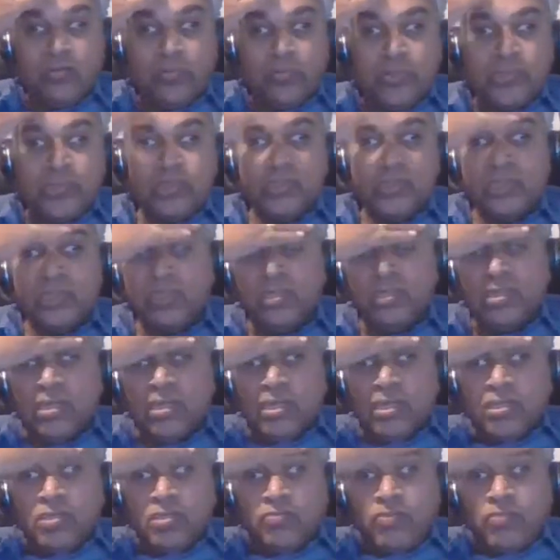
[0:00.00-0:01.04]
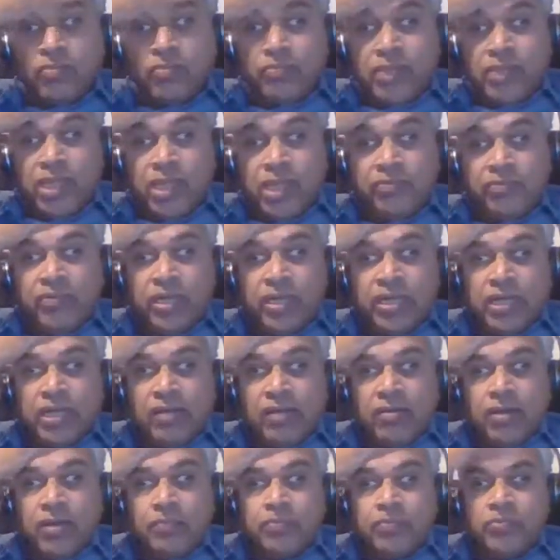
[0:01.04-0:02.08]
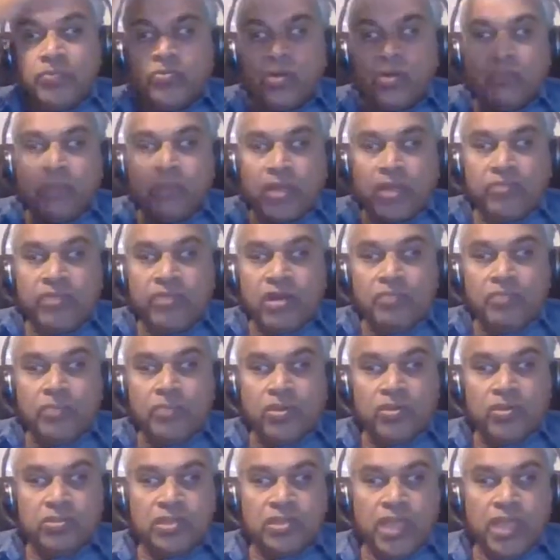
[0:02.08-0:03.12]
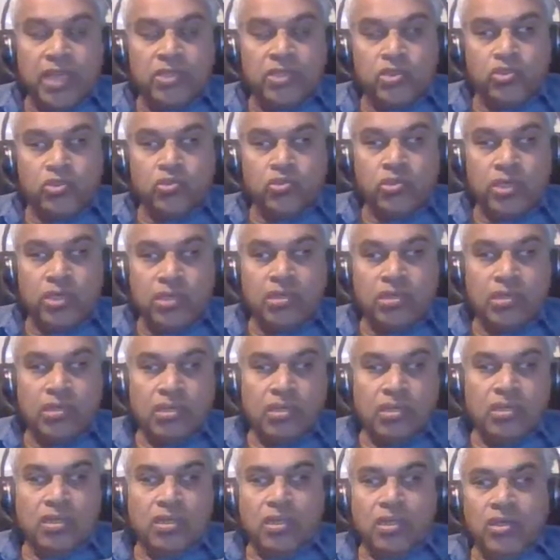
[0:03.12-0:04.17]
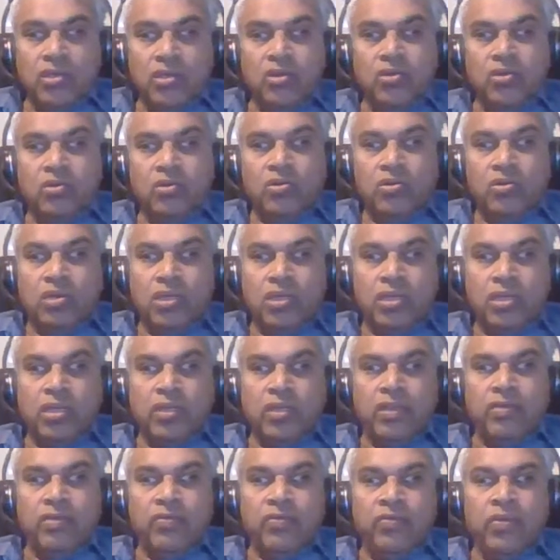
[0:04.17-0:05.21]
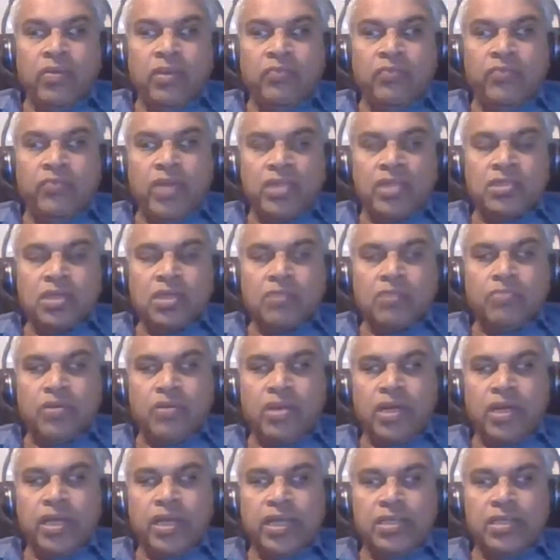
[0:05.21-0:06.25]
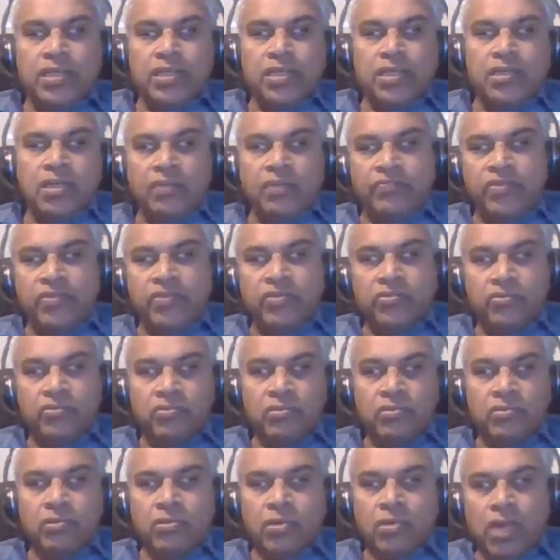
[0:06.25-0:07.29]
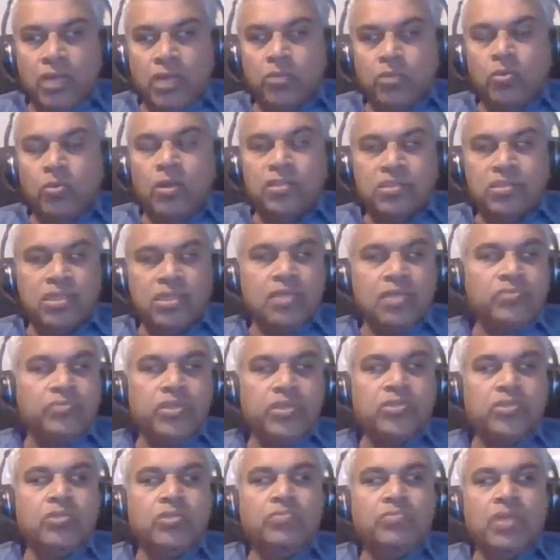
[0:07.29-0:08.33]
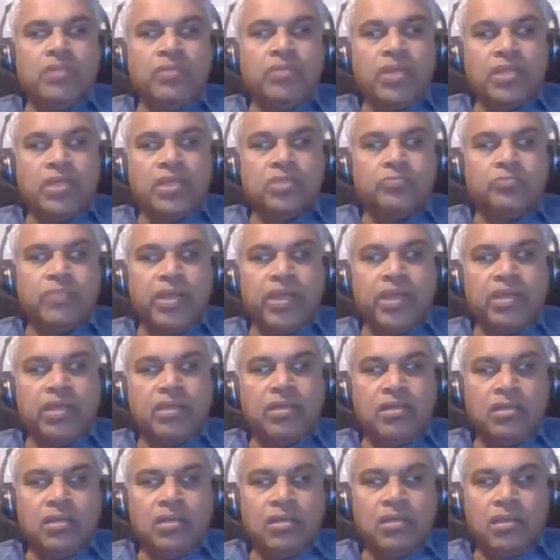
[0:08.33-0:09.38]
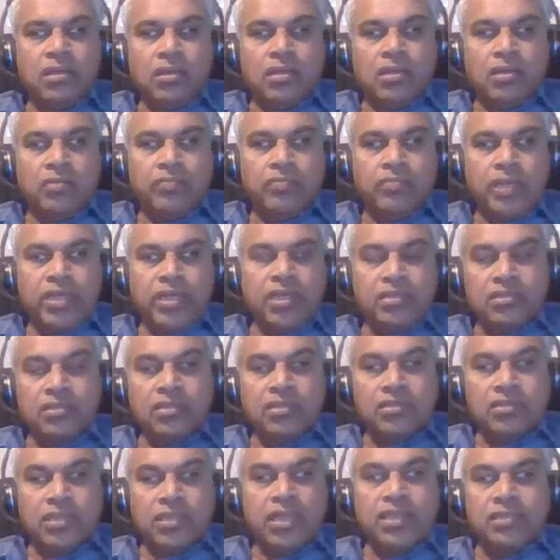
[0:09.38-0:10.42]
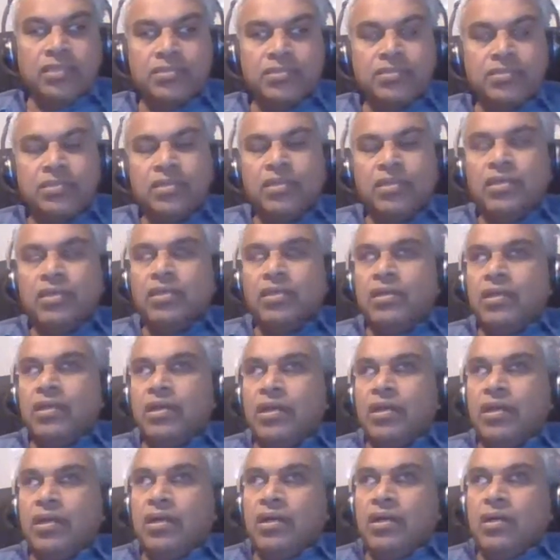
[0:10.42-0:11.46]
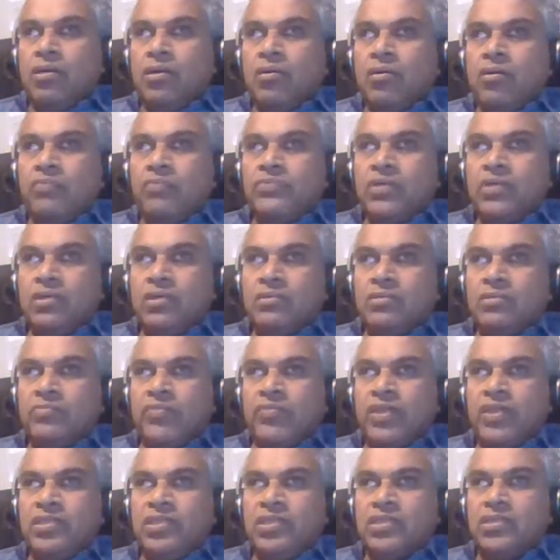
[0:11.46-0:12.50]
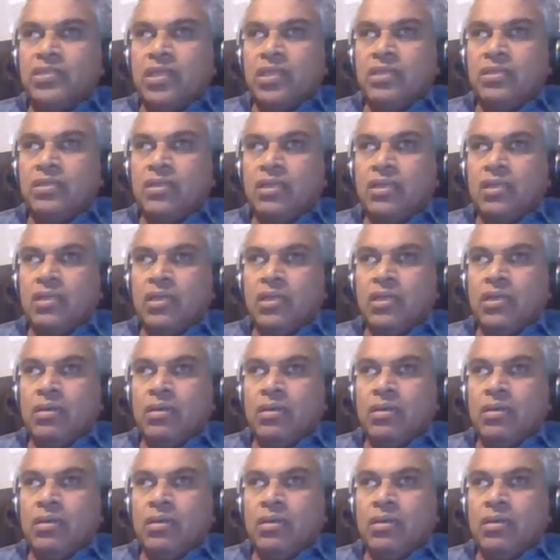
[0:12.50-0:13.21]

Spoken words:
proposition. So from there we developed one by one because that should, if you extrapolate it, if you advance it, we should be able to explain many other things of the physics and